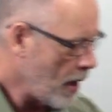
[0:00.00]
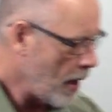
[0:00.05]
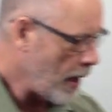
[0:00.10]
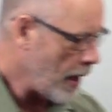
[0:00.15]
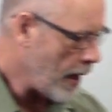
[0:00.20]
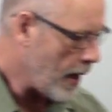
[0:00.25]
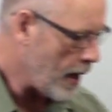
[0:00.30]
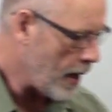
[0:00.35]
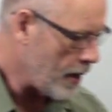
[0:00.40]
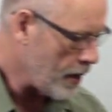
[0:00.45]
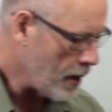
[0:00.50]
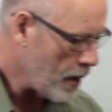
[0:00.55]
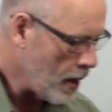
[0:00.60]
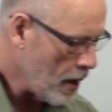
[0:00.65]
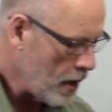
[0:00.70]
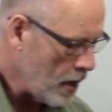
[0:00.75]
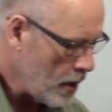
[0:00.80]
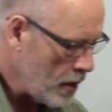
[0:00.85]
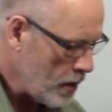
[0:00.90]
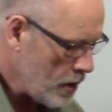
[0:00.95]
and
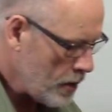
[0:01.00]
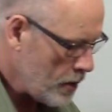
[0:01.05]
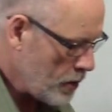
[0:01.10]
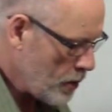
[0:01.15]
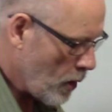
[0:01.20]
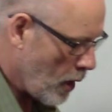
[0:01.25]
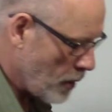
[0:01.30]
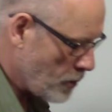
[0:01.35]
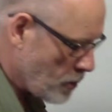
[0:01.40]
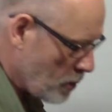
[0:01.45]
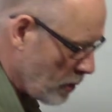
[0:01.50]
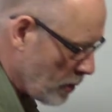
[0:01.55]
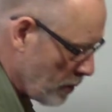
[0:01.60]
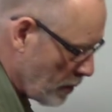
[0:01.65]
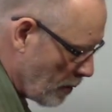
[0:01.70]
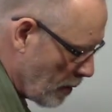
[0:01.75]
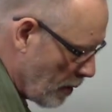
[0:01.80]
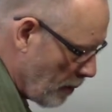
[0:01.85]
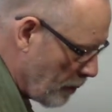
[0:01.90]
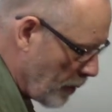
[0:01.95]
you also
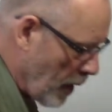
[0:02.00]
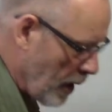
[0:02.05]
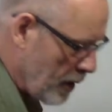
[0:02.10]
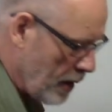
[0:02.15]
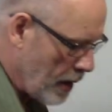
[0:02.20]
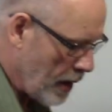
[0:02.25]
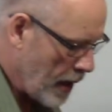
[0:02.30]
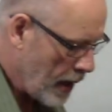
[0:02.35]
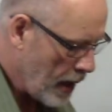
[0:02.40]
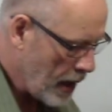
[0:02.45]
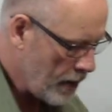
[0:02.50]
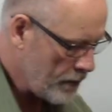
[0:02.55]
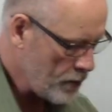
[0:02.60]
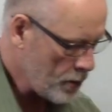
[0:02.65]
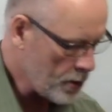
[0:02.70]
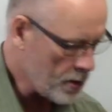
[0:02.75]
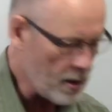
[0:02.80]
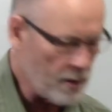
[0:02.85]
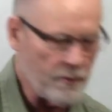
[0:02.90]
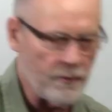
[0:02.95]
are probably going to have
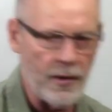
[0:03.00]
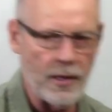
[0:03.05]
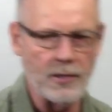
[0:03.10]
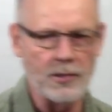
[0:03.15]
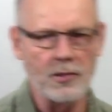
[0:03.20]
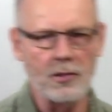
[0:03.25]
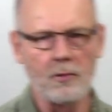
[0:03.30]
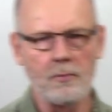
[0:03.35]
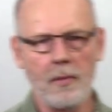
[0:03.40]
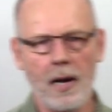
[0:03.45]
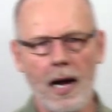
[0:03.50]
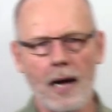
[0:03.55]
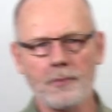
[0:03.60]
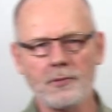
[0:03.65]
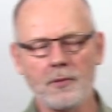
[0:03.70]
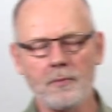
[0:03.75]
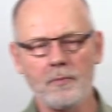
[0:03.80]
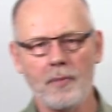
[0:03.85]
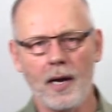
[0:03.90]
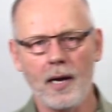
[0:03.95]
your conventional
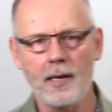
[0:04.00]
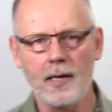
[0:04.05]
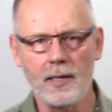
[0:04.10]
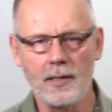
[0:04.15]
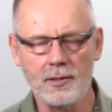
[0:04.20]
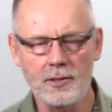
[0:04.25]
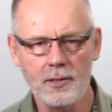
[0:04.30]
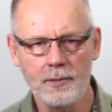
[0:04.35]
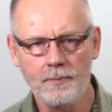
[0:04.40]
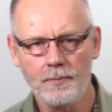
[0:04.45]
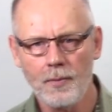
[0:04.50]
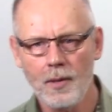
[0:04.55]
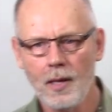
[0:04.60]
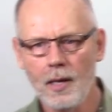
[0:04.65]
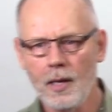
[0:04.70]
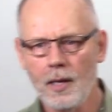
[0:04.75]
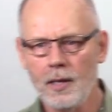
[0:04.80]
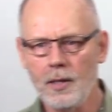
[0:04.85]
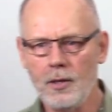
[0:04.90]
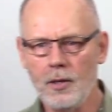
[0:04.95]
mops and buckets
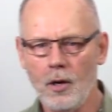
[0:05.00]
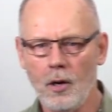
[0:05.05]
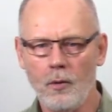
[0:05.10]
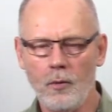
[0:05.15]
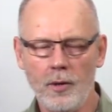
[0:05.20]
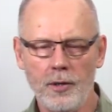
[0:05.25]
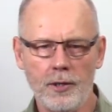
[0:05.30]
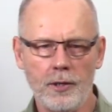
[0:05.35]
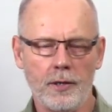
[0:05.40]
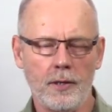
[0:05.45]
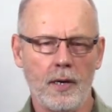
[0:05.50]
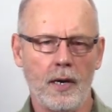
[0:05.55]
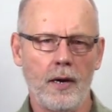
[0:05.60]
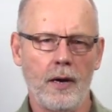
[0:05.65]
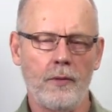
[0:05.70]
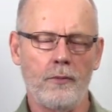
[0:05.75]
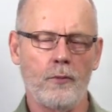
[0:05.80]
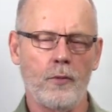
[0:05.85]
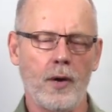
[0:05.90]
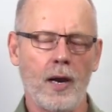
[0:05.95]
you know when
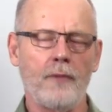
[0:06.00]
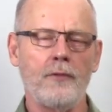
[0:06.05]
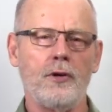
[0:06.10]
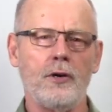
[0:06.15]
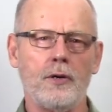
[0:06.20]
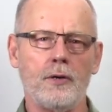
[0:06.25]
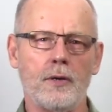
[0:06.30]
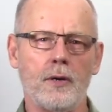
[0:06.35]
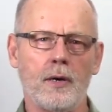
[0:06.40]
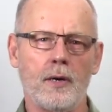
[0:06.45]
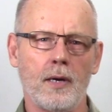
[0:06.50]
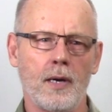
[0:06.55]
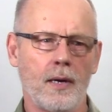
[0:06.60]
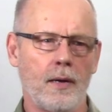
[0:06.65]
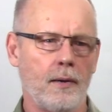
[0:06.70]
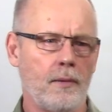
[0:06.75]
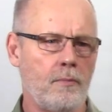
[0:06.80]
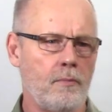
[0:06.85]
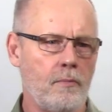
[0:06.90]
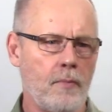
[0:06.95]
you're whenever you're
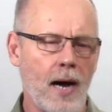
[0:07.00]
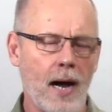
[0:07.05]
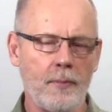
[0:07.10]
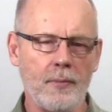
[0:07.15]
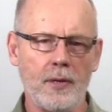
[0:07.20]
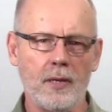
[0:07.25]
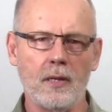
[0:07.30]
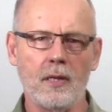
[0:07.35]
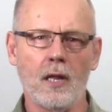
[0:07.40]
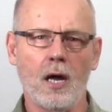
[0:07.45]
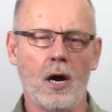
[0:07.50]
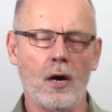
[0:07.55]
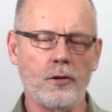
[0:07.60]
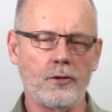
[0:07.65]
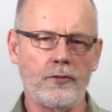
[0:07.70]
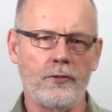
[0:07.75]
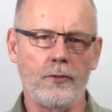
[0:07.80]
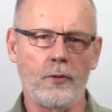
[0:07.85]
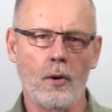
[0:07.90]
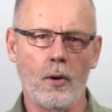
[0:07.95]
uh, mopping
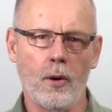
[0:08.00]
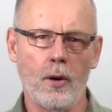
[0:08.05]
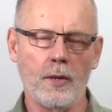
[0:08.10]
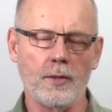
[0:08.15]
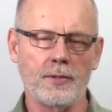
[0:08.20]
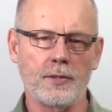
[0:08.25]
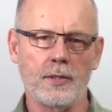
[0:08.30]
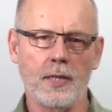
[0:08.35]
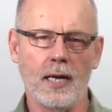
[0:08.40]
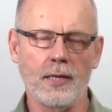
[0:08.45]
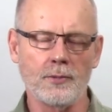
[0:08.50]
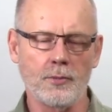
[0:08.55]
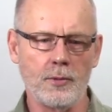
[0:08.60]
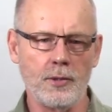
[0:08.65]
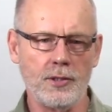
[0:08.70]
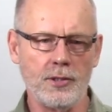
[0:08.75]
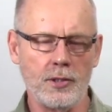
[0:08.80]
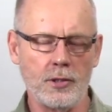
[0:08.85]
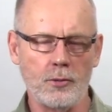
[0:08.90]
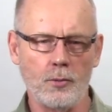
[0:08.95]
large floors that's
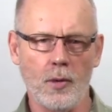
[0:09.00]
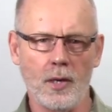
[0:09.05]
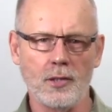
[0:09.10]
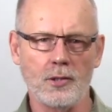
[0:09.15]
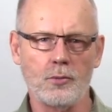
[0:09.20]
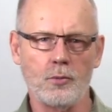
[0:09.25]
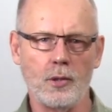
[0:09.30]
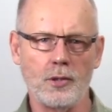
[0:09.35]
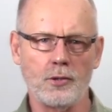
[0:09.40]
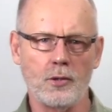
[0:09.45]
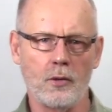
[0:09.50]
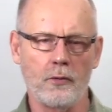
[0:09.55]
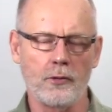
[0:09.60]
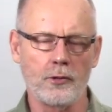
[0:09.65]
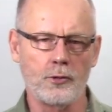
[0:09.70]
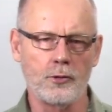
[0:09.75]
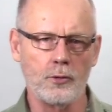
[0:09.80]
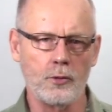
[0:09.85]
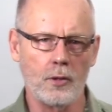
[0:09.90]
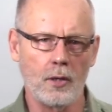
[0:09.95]
when you just want to switch over
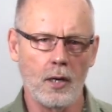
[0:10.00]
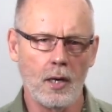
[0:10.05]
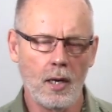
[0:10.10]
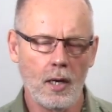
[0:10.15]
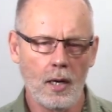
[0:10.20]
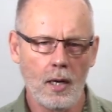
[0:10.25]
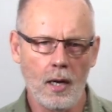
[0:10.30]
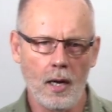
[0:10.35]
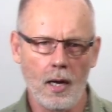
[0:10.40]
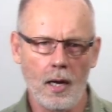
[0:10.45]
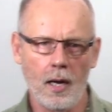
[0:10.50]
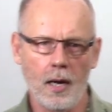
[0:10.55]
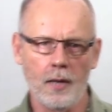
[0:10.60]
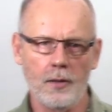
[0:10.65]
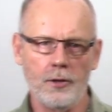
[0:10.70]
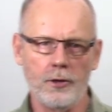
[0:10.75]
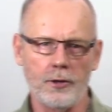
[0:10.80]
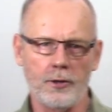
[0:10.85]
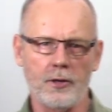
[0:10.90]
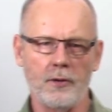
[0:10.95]
to a, uh,
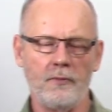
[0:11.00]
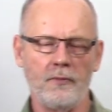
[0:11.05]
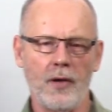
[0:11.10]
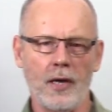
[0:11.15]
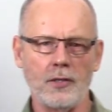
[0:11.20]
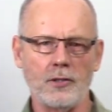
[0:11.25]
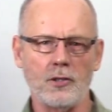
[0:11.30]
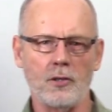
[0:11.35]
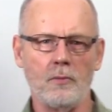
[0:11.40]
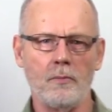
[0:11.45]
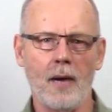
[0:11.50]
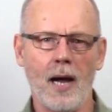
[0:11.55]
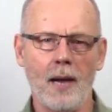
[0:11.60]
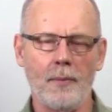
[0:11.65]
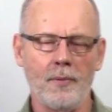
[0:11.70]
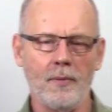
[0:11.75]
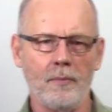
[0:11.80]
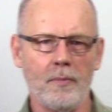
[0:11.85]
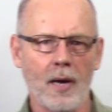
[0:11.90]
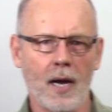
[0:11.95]
your conventional
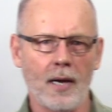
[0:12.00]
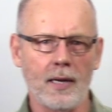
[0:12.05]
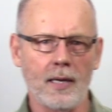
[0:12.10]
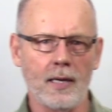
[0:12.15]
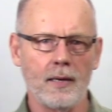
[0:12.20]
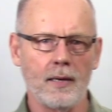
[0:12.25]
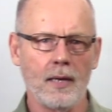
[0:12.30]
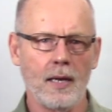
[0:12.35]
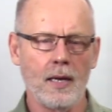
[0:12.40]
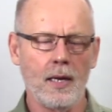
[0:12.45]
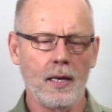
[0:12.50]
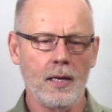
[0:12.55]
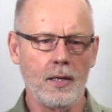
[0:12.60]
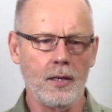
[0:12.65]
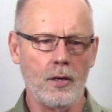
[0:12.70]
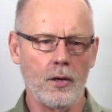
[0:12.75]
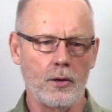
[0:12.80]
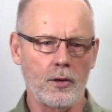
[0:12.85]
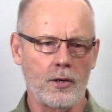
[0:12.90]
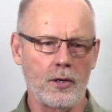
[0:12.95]
mop and bucket
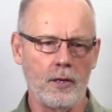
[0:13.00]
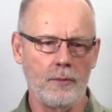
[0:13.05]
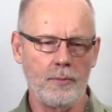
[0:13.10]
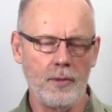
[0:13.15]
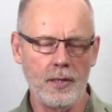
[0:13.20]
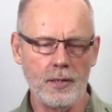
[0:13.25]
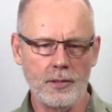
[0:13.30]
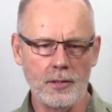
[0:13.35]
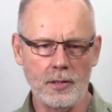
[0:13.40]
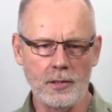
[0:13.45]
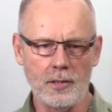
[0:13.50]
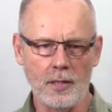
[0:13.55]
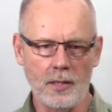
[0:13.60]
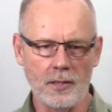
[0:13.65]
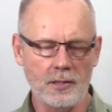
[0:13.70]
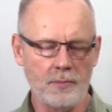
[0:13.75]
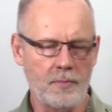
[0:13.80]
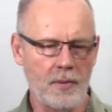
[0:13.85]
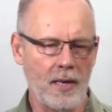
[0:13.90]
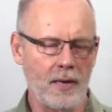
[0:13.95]
you know it could be just a
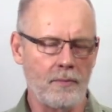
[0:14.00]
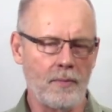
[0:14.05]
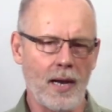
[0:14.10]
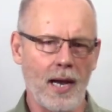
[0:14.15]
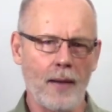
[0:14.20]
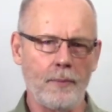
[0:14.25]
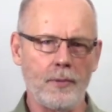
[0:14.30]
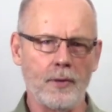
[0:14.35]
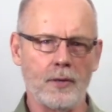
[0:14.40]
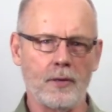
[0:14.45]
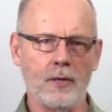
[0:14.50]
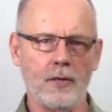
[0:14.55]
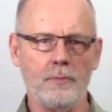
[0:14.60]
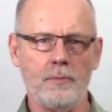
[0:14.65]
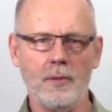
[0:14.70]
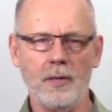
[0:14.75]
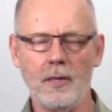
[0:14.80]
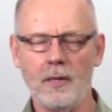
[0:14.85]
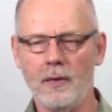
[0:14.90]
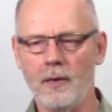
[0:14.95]
spin mop it could
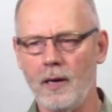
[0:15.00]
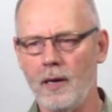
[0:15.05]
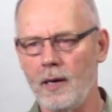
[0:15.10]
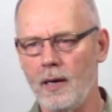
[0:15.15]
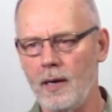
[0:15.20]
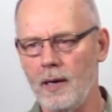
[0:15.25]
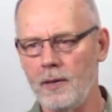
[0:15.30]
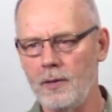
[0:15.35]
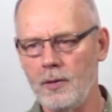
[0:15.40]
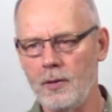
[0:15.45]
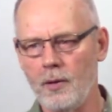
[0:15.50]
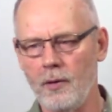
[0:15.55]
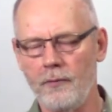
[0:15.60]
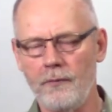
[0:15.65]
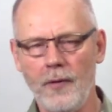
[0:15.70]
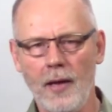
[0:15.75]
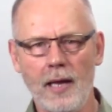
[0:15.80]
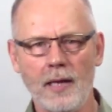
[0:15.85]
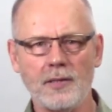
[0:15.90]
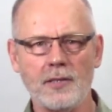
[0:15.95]
be a, a you know a
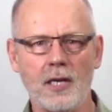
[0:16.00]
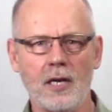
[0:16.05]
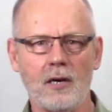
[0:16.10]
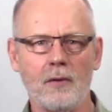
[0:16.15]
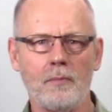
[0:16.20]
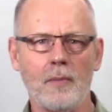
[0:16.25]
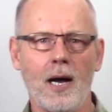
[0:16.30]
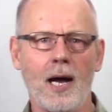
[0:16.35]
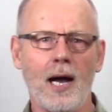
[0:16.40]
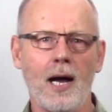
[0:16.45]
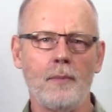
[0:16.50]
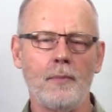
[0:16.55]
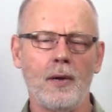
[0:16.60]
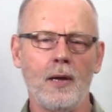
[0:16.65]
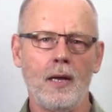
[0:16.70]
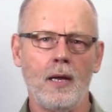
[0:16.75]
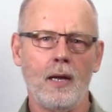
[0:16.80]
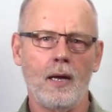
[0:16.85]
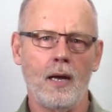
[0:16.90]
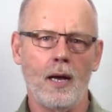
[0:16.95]
fantail mop
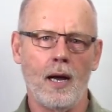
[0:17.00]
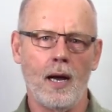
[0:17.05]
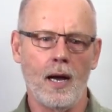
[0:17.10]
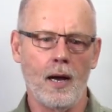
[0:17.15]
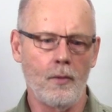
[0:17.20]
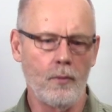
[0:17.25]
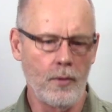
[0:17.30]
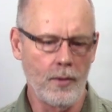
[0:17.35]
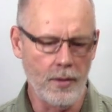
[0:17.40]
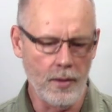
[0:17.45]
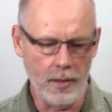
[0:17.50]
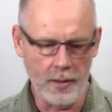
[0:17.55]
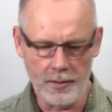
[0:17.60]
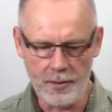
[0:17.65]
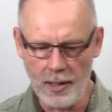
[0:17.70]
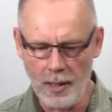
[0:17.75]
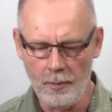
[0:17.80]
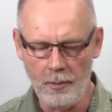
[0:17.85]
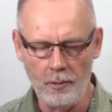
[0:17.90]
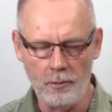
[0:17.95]
uh, with a
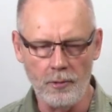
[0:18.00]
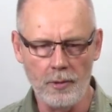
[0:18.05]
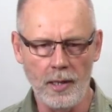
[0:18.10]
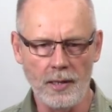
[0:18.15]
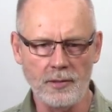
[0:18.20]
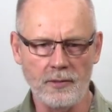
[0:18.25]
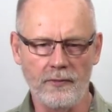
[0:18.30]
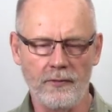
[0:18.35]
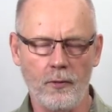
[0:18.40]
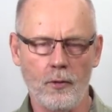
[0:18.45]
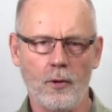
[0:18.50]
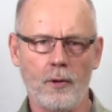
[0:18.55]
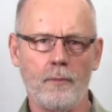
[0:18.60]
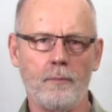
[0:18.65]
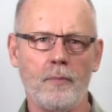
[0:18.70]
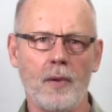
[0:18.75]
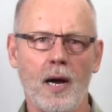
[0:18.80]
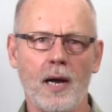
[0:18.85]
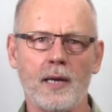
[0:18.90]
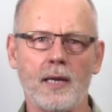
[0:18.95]
double reservoir
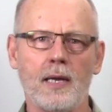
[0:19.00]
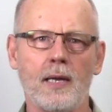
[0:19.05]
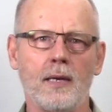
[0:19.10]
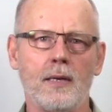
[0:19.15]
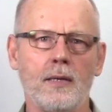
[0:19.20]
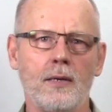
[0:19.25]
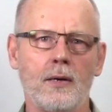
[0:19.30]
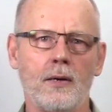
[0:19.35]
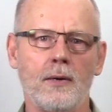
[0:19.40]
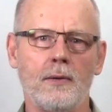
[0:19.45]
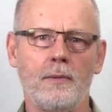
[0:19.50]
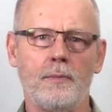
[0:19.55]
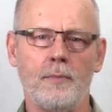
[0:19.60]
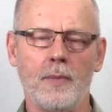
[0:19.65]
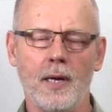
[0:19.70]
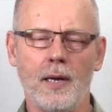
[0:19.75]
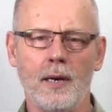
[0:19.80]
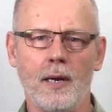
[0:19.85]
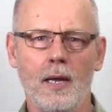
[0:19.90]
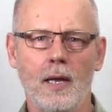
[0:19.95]
bucket you know
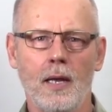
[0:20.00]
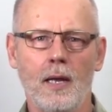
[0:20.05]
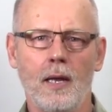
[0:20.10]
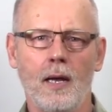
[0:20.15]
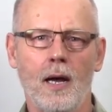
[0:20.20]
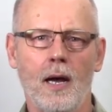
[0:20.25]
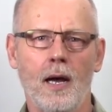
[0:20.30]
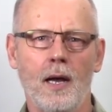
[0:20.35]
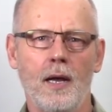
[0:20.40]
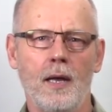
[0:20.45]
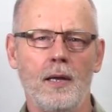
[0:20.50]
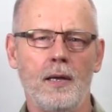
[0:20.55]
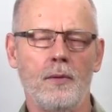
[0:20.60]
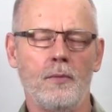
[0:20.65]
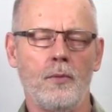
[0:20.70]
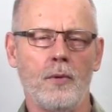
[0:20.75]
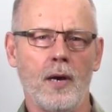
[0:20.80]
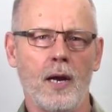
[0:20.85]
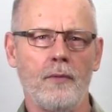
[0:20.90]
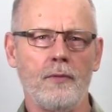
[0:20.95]
but uh,
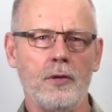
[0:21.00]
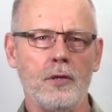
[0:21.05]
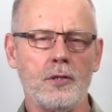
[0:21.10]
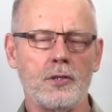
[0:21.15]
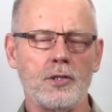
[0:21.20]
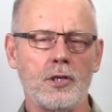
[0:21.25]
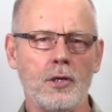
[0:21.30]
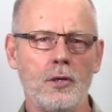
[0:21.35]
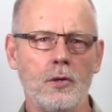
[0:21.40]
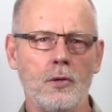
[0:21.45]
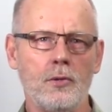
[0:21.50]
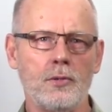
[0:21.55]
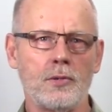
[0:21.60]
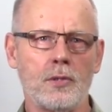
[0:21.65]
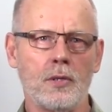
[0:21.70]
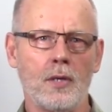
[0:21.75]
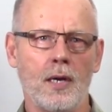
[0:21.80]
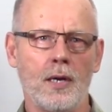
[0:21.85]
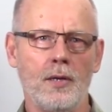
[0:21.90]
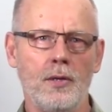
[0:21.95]
whatever you
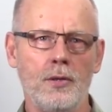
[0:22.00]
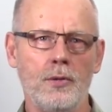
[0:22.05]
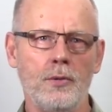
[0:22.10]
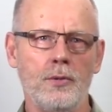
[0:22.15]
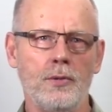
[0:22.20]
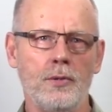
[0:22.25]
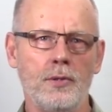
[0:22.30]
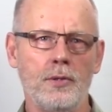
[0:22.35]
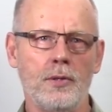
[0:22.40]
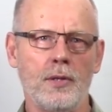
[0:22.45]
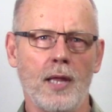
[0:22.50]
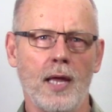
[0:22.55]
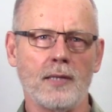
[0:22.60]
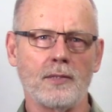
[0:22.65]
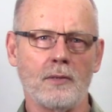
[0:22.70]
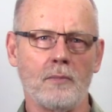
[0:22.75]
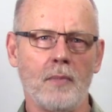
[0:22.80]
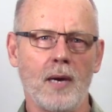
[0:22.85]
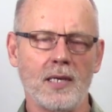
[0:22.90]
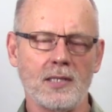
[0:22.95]
choose uh, you
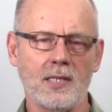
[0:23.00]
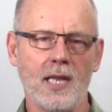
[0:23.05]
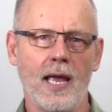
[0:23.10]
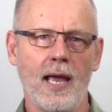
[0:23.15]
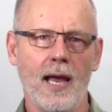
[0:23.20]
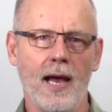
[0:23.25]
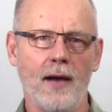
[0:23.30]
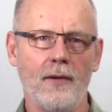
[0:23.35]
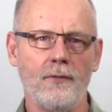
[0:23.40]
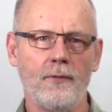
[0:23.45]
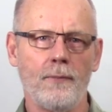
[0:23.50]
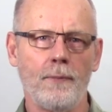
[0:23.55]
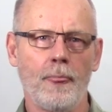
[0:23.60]
that's a must have